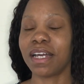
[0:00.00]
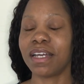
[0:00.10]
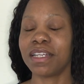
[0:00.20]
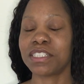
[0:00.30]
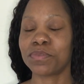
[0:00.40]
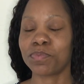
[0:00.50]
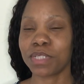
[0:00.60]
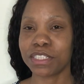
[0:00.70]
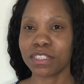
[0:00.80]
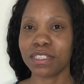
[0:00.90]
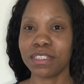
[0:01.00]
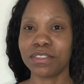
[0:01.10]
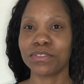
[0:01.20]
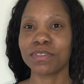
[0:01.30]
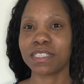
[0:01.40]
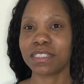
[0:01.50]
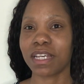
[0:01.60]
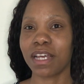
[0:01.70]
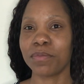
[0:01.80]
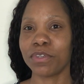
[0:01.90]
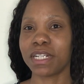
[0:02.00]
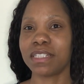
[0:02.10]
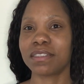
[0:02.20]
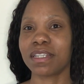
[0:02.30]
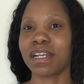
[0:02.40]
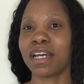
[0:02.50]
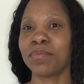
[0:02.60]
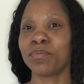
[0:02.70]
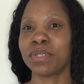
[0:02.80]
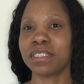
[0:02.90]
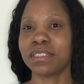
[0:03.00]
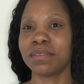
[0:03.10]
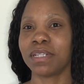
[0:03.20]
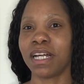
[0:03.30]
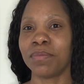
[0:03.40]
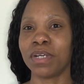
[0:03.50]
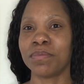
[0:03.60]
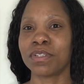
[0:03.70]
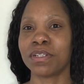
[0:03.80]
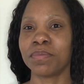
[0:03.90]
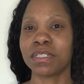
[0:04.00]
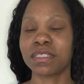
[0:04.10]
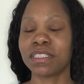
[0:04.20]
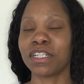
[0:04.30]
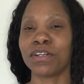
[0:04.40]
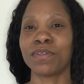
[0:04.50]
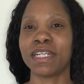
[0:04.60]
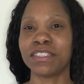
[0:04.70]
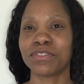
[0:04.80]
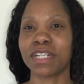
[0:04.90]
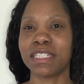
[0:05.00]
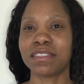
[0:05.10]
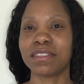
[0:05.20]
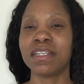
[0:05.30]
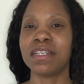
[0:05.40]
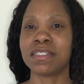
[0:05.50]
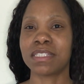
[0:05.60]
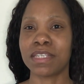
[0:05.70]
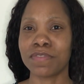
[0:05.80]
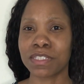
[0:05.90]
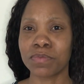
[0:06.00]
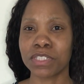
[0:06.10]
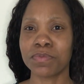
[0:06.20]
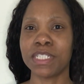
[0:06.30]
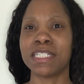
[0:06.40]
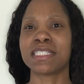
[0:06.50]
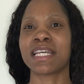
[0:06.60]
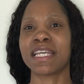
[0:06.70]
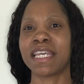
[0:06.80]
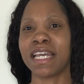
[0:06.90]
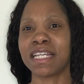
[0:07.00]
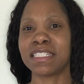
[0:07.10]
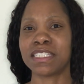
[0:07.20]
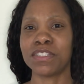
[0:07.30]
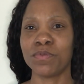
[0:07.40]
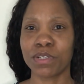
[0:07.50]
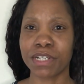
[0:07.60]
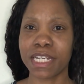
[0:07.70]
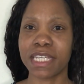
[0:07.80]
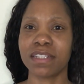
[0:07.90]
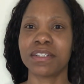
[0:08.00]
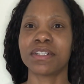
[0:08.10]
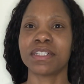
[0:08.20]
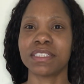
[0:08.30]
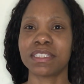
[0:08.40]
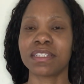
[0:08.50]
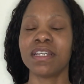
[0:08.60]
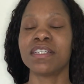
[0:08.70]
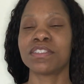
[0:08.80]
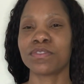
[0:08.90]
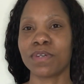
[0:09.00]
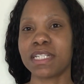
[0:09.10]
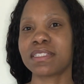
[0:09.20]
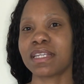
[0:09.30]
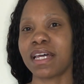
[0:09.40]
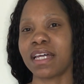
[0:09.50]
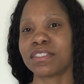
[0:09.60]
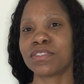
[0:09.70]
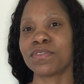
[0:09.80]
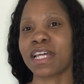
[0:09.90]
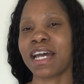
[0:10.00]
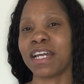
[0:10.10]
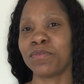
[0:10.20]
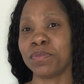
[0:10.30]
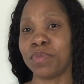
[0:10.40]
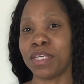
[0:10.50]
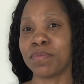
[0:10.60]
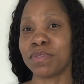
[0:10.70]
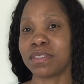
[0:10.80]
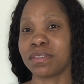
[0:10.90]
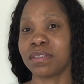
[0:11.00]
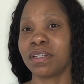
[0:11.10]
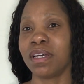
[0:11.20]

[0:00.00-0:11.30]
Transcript: especially during the time where I said I'm gonna buckle down and try to save as much money as I can, see where I can cut, so that I will be able to,